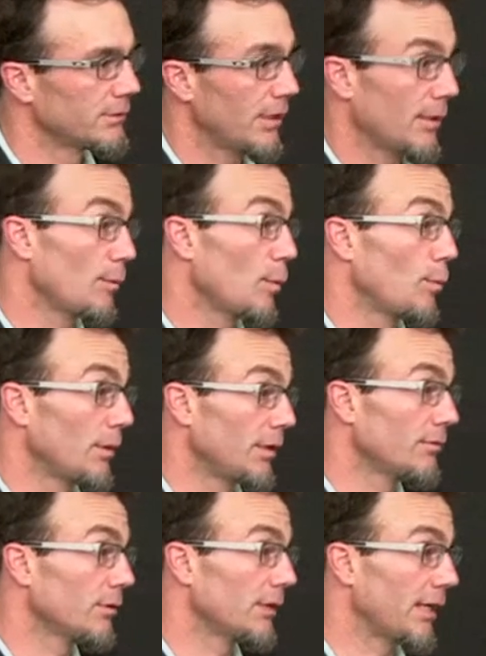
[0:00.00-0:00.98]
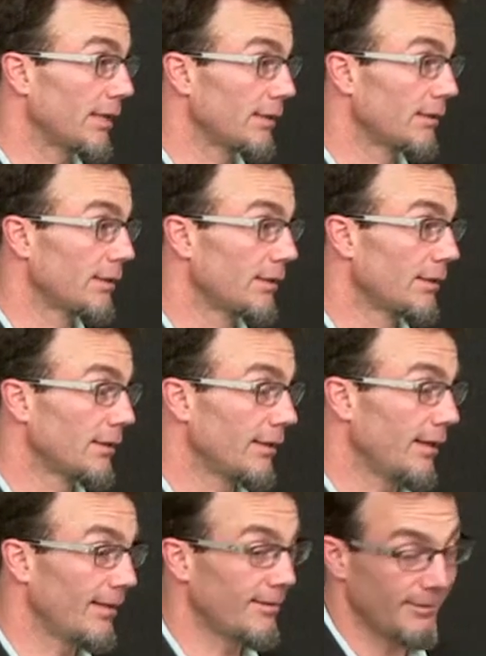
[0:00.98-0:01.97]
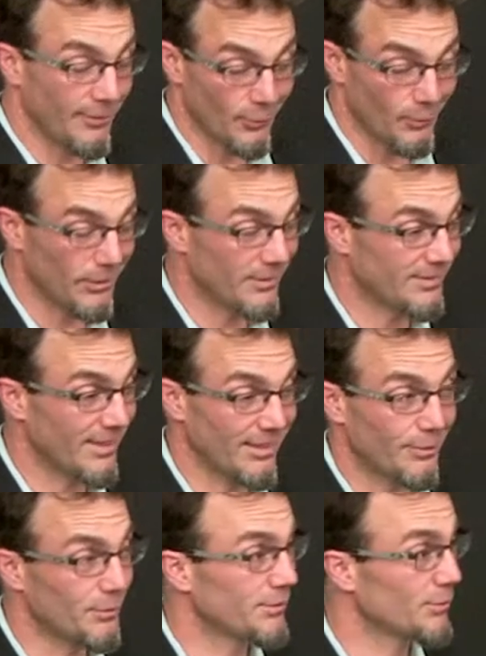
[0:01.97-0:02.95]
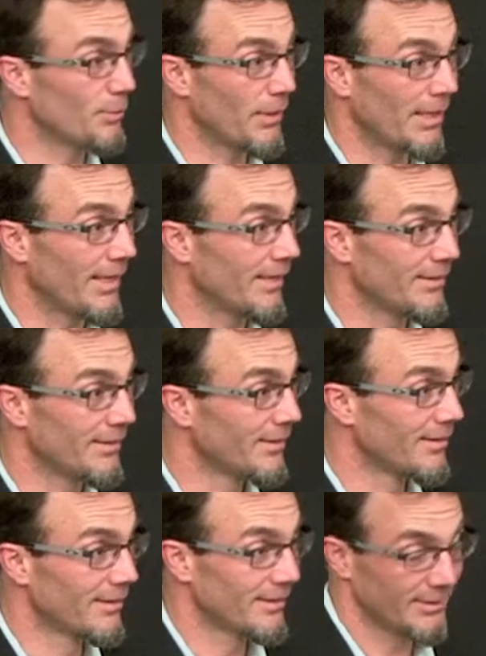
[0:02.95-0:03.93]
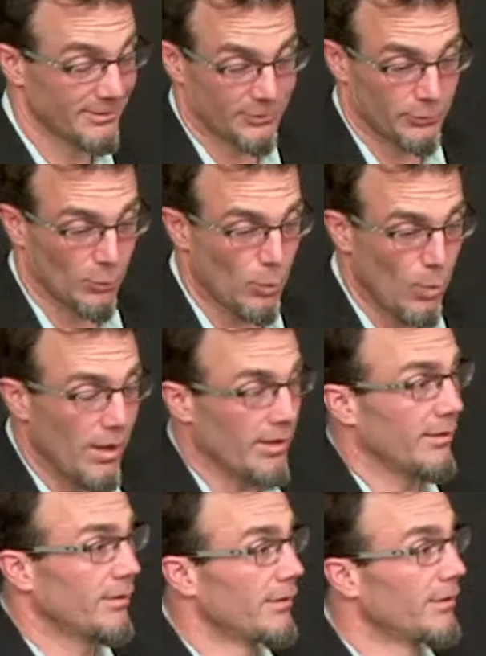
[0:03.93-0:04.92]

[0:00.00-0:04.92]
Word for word: I am a believer in that. And you know what? It's not always so bad. So what?